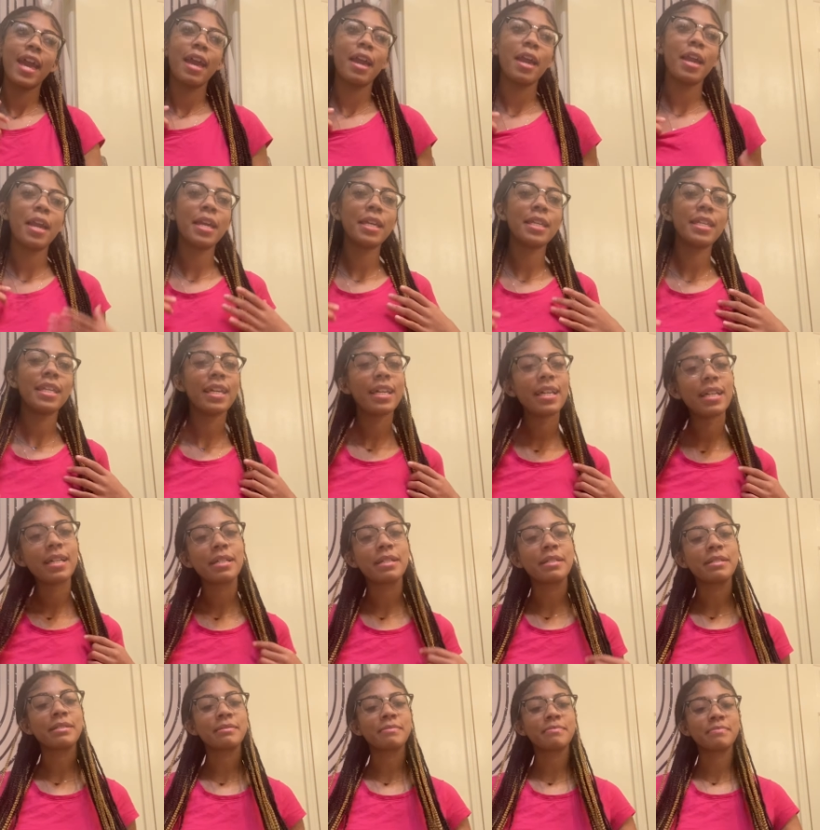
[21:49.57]
And
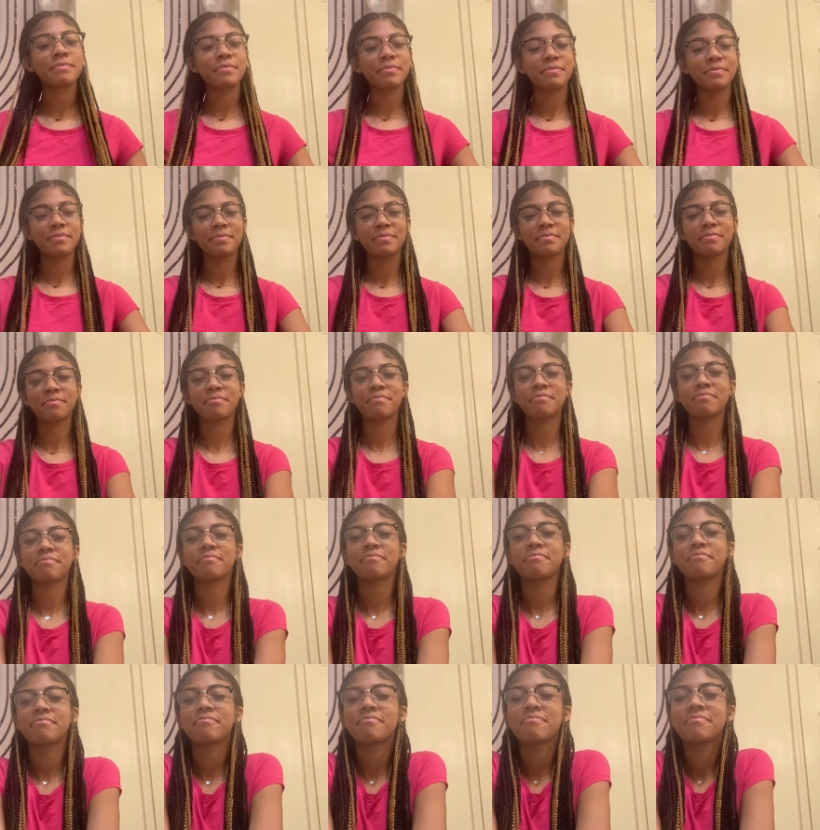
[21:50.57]
yeah.
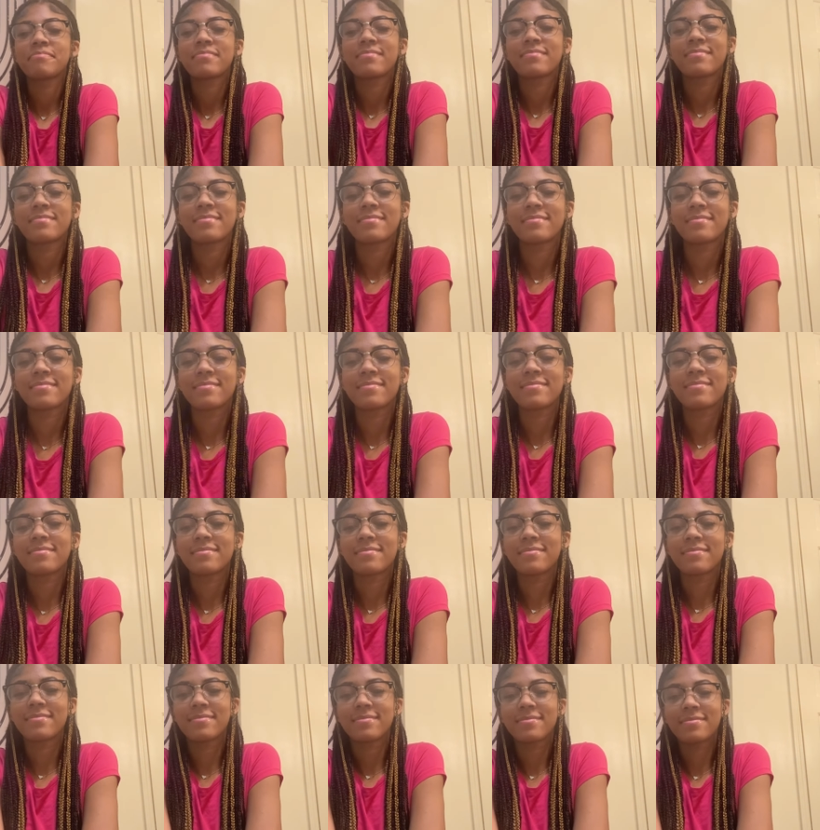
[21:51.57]
That's hot. When I seen
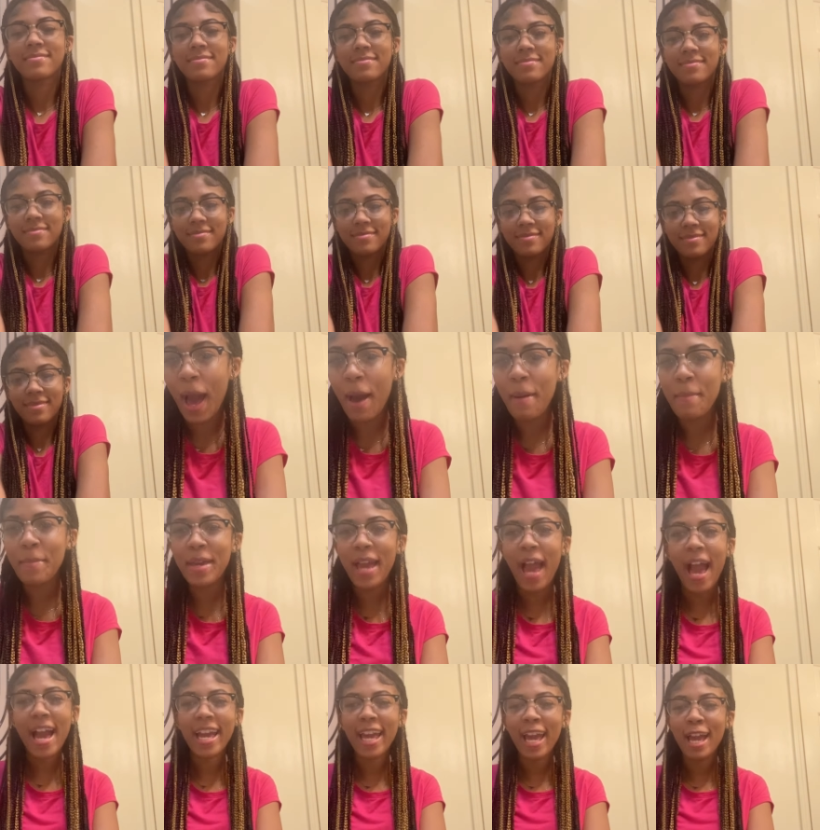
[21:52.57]
him slap her. I
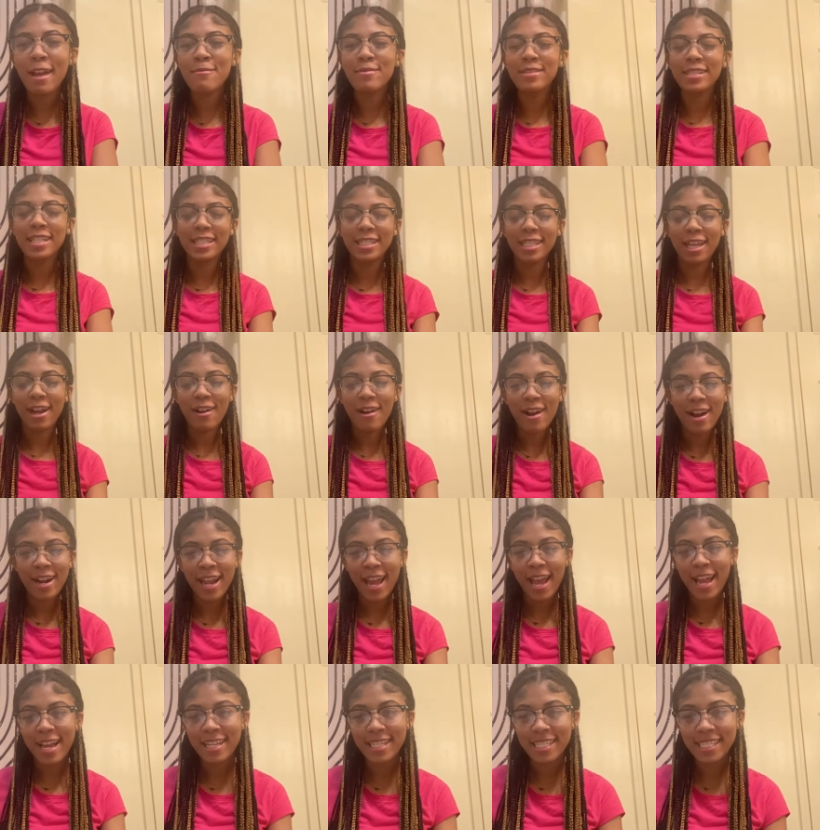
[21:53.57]
mean, I can't really tell her
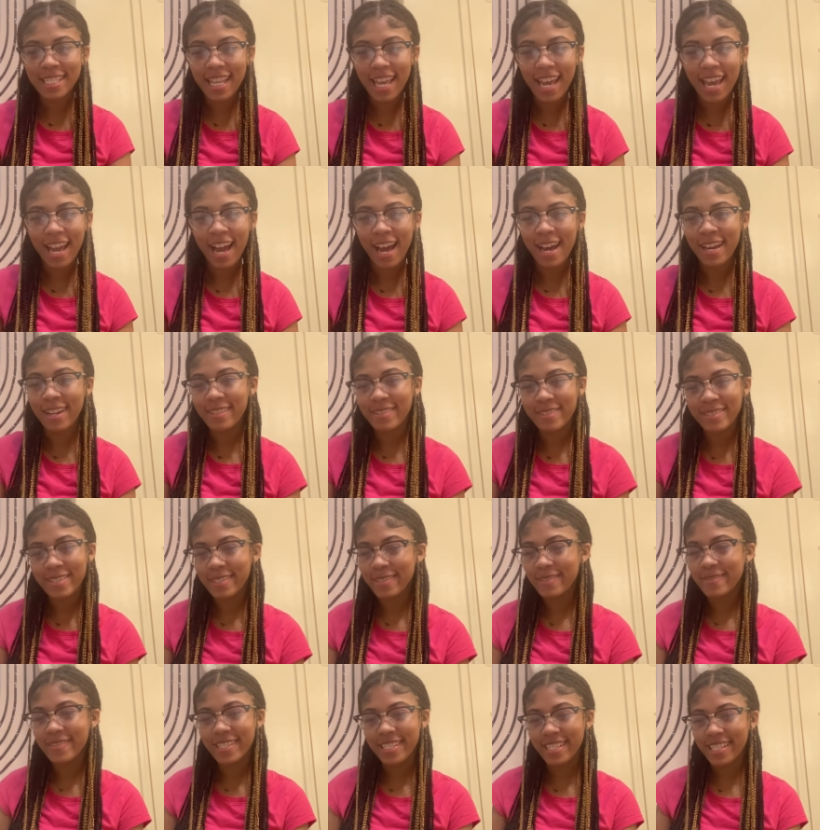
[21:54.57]
that because, like, I don't
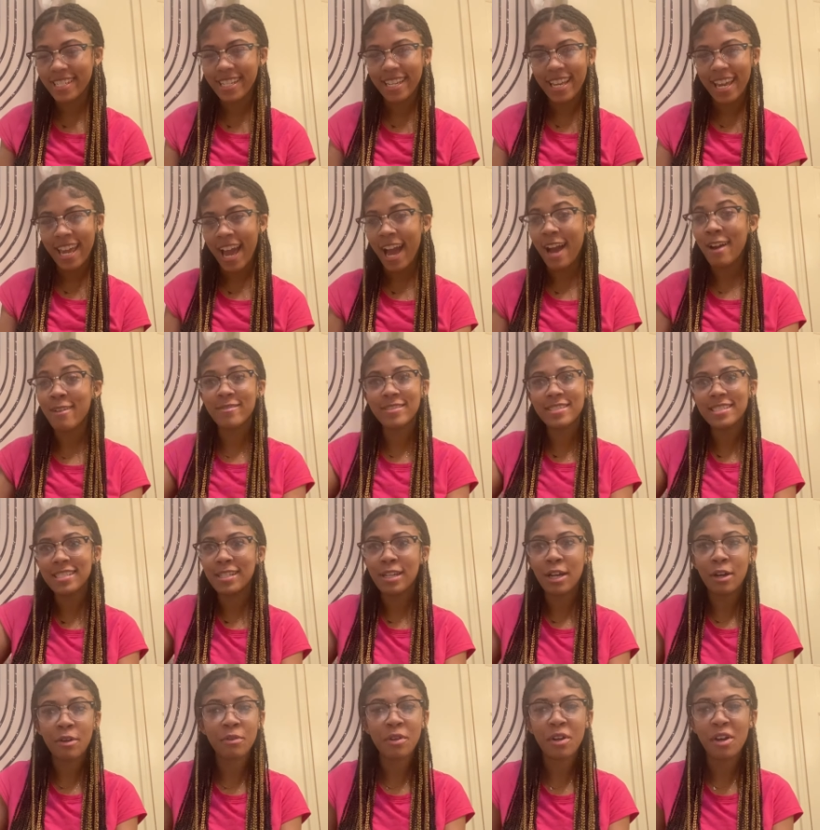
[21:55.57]
know where she at. I really
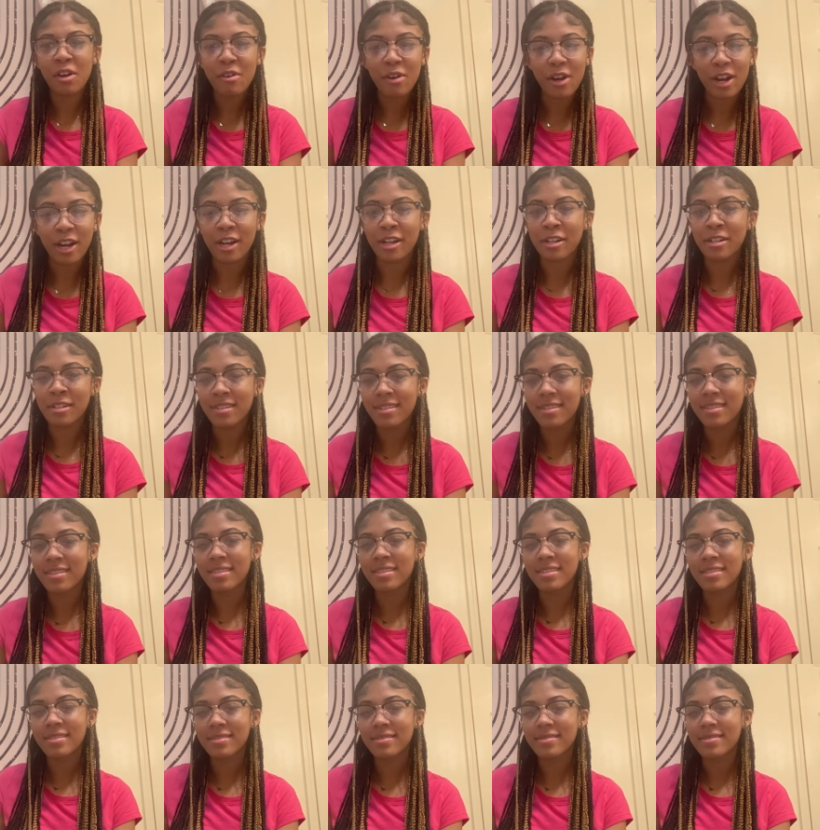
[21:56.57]
don't know her.
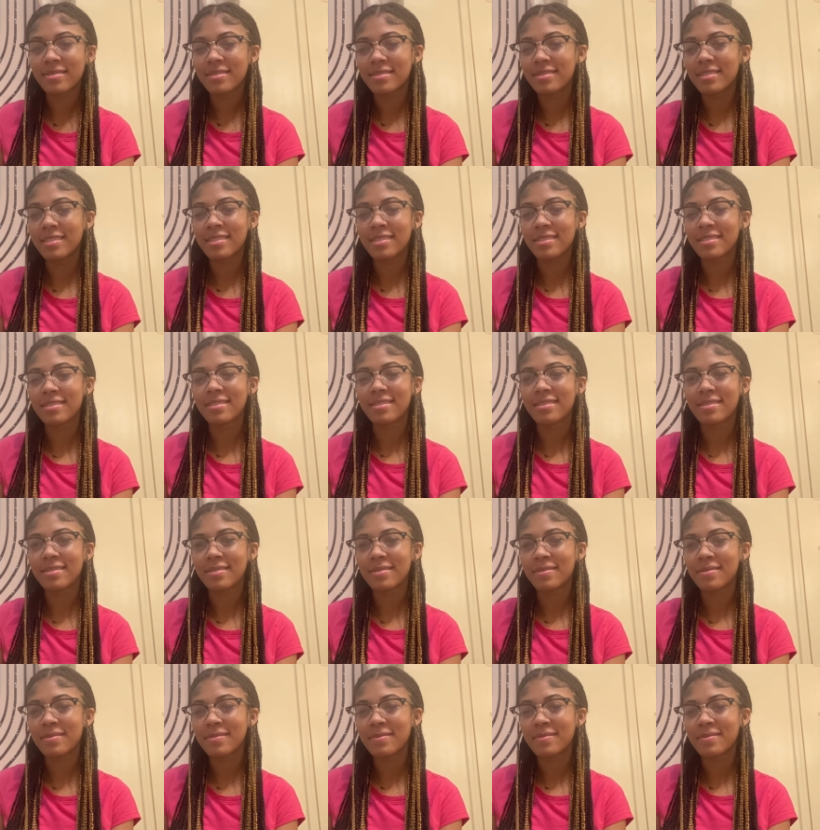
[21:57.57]

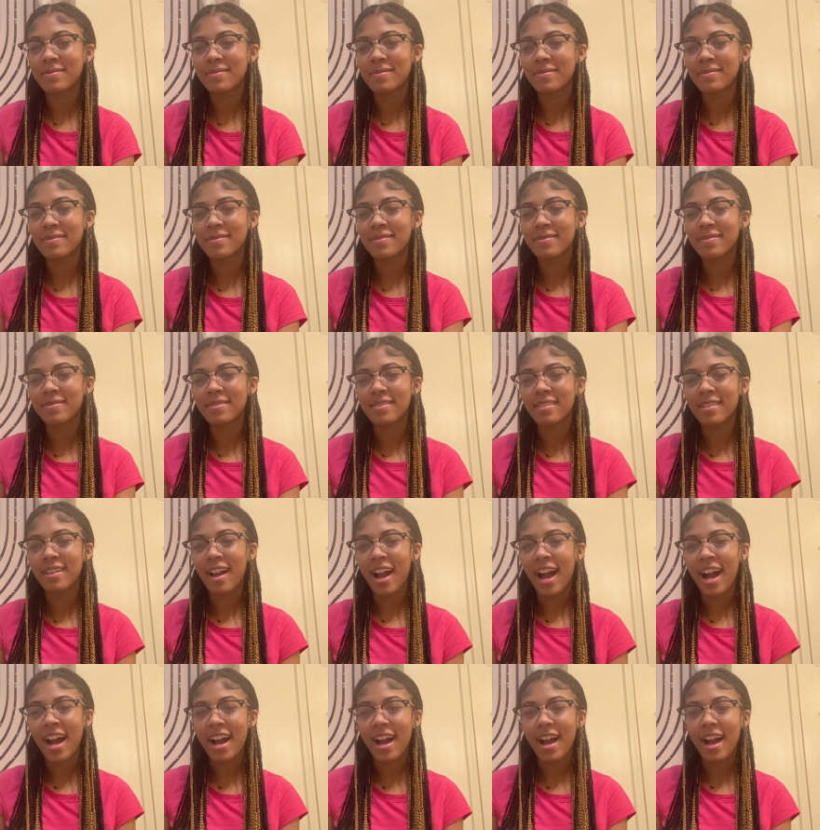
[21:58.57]
What you mean you don't?
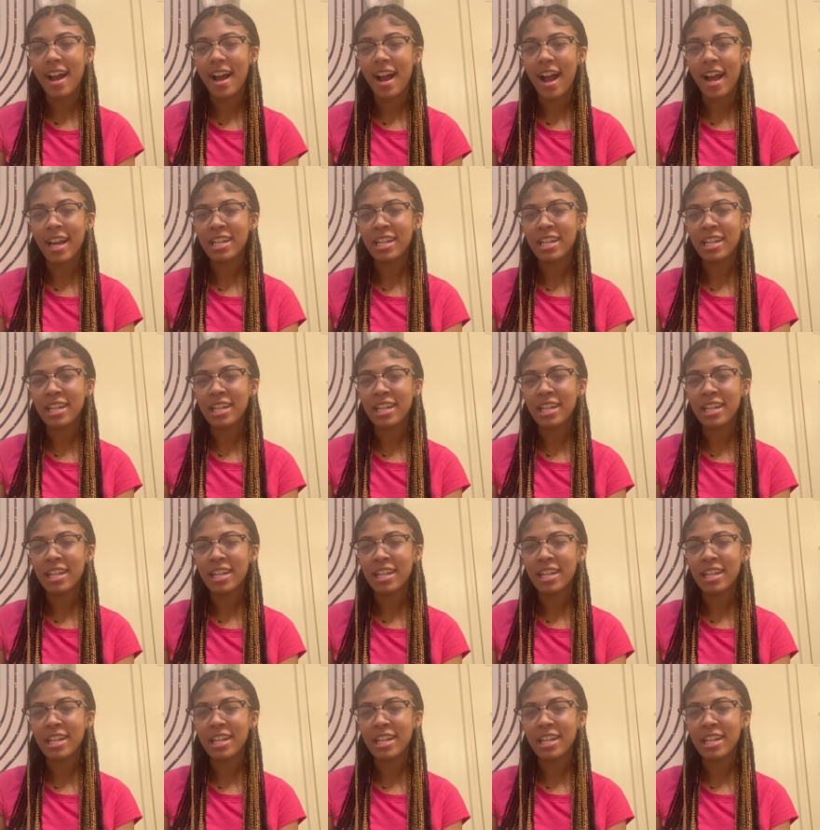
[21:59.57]
What? I